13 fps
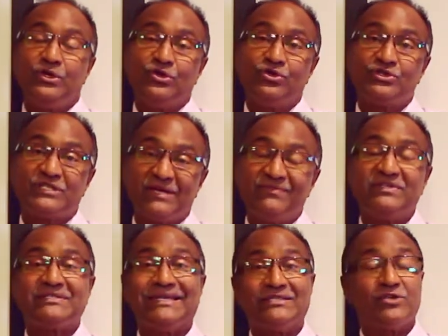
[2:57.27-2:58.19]
your
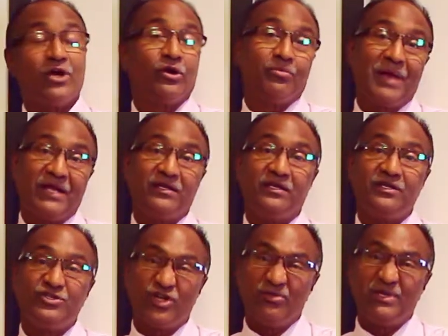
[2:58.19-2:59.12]
service gets
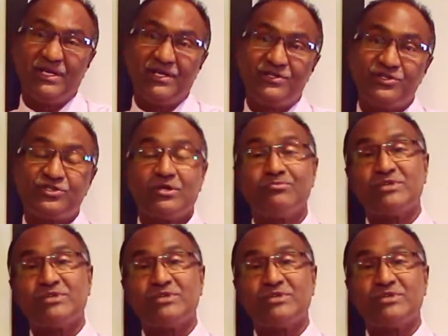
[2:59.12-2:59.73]
automatically terminated.